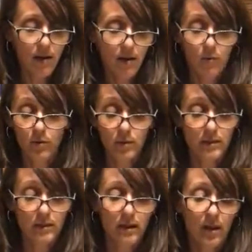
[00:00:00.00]
which
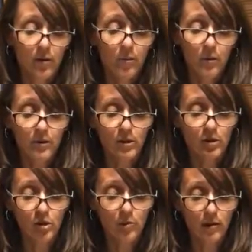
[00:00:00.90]
means another
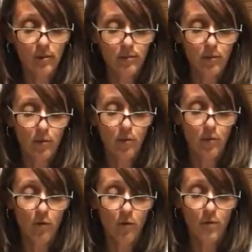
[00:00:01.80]
person should be able to
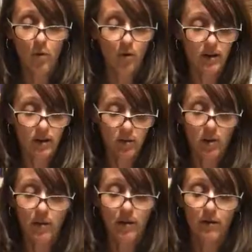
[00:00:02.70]
perform your
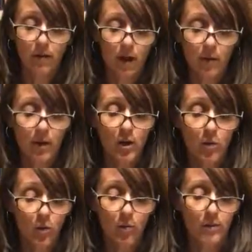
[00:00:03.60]
experiment following
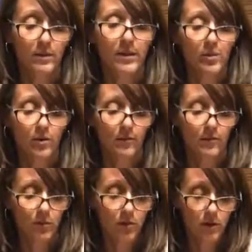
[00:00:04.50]
your procedure.
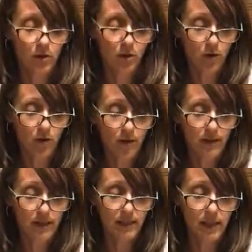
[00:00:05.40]
So make sure you're
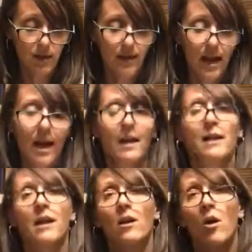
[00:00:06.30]
very detailed. And
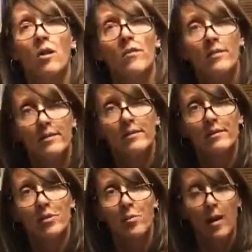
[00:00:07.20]
again, all of this
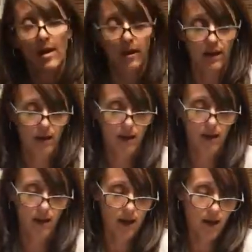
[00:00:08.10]
is in your packet.
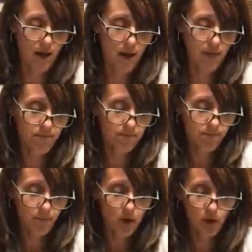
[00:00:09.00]

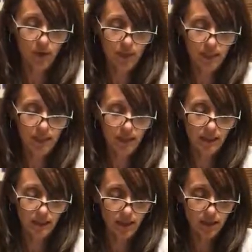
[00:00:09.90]
You're going to need to
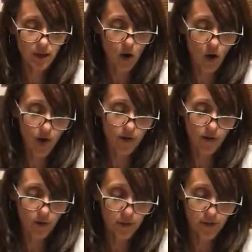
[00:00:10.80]
list all
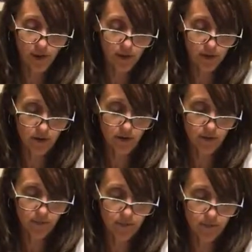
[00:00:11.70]
of your materials.